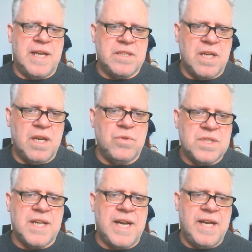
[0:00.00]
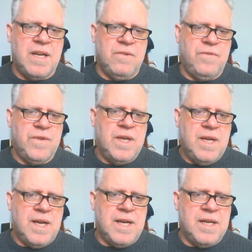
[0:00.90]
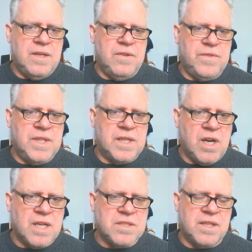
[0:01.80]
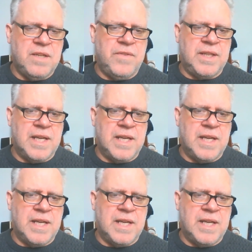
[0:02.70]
That's outside of the cost of living.